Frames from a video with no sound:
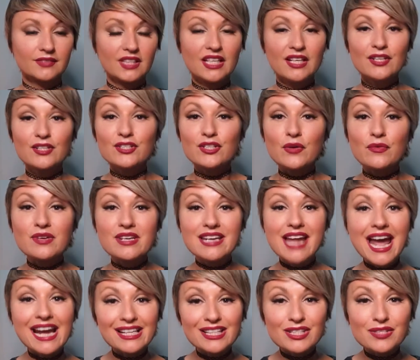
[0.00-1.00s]
So
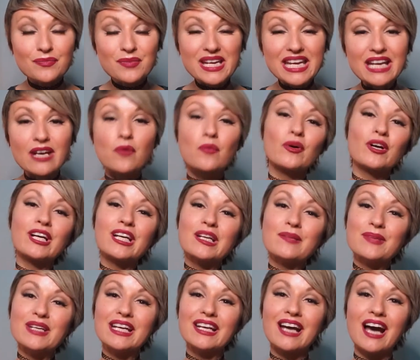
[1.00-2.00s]
next week, we're going to
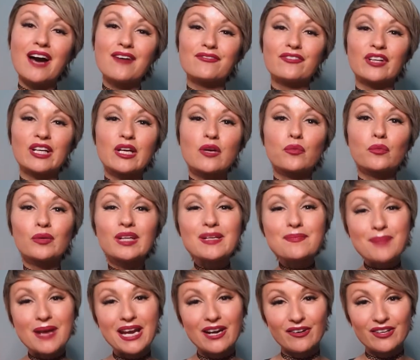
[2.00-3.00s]
be covering
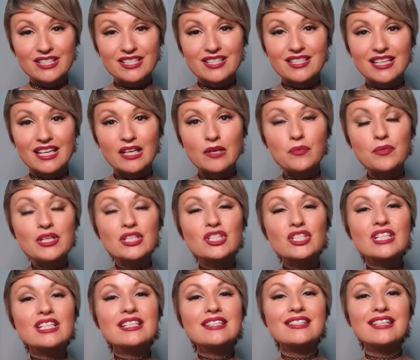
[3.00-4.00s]
reparenting, which
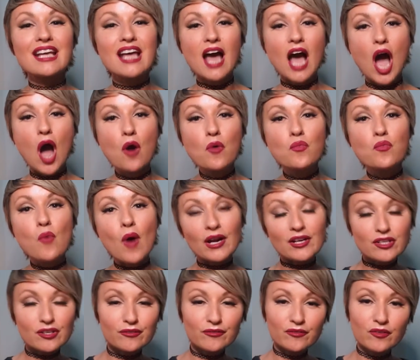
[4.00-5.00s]
is a
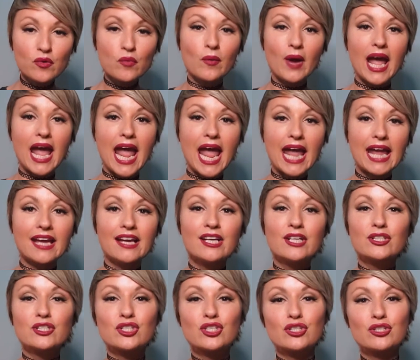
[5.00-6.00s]
wonderful way
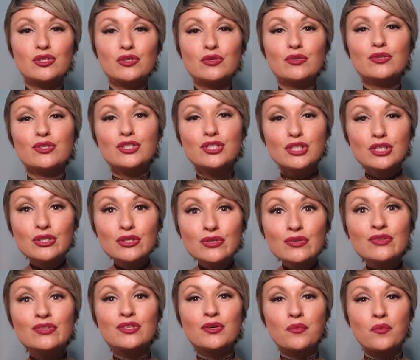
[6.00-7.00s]
to do
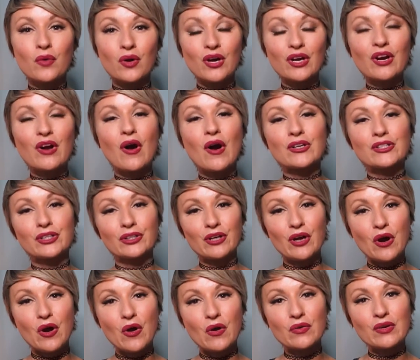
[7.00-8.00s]
the work on your
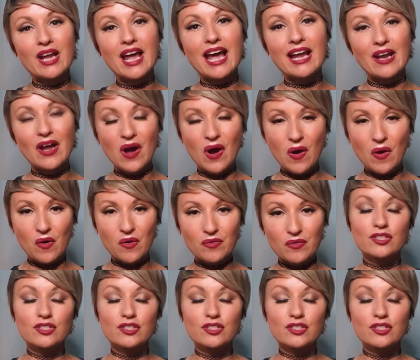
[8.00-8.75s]
own at home.